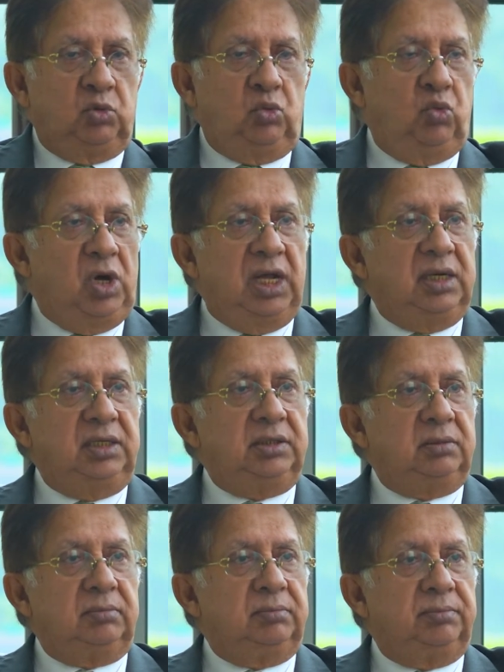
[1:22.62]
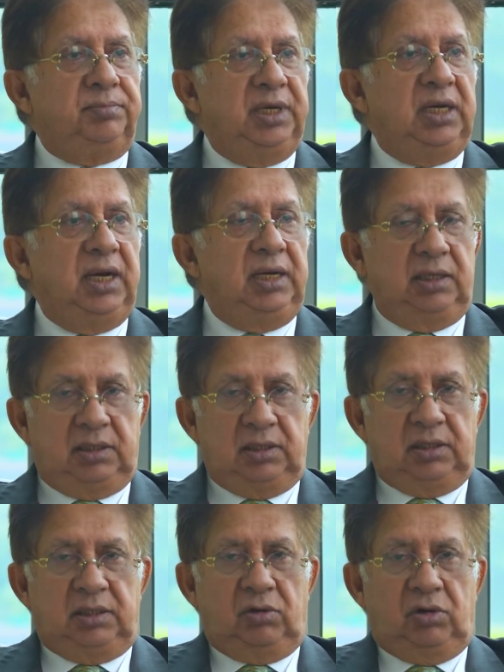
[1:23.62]
one building
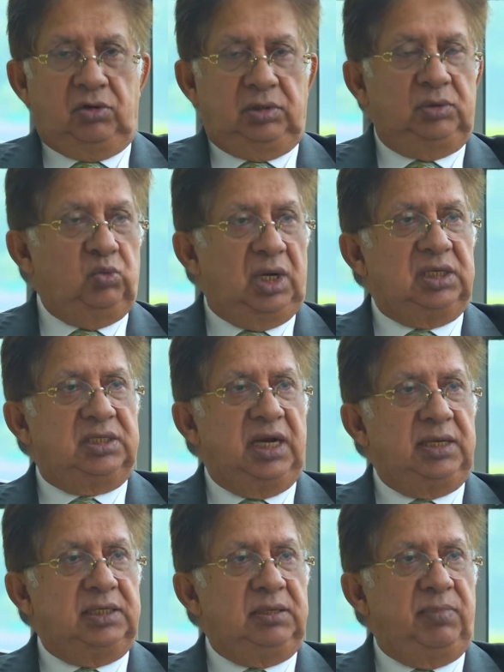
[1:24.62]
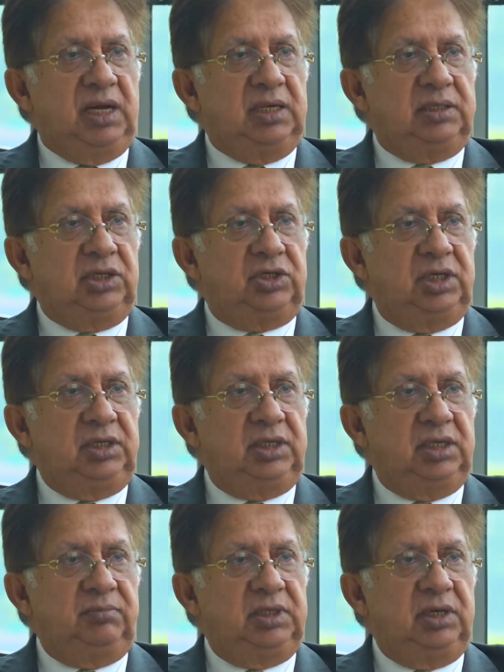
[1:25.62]
on one side is the Bangladesh
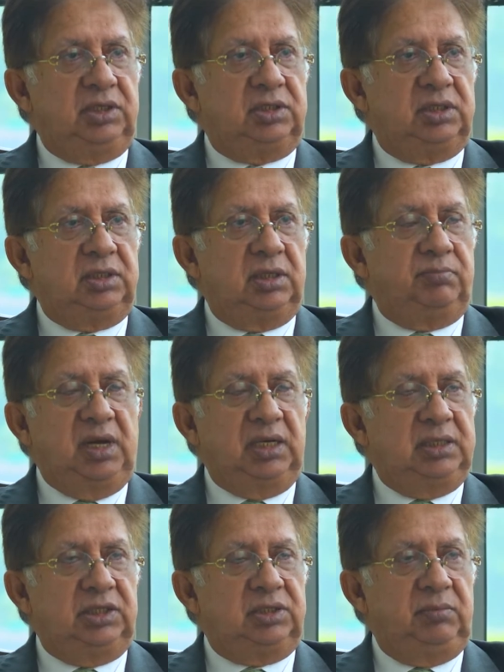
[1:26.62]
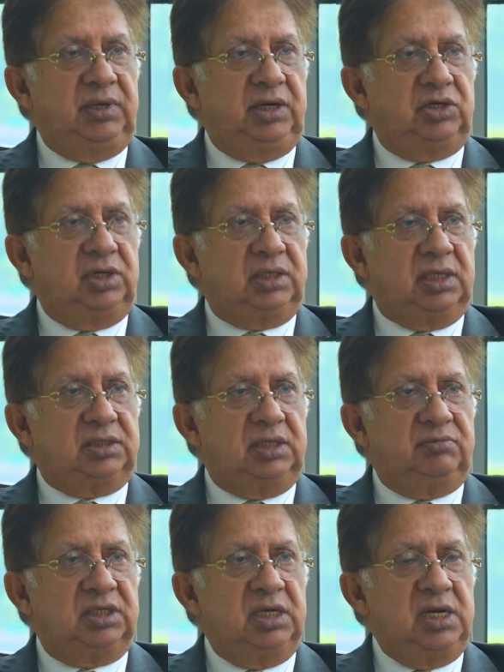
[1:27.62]
India immigration, uh, Bangladesh immigration
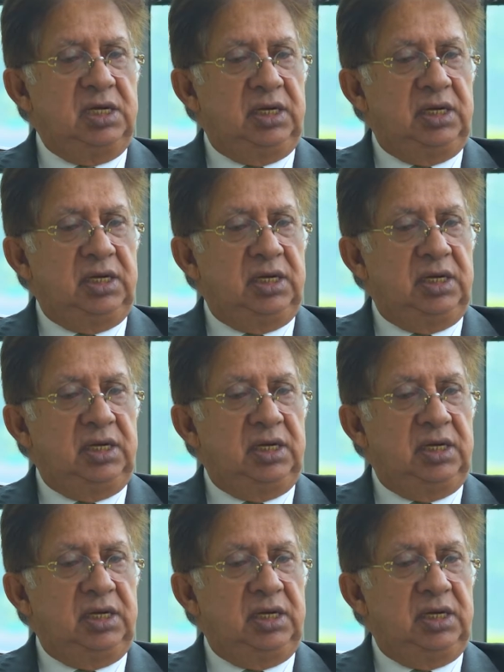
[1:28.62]
customs,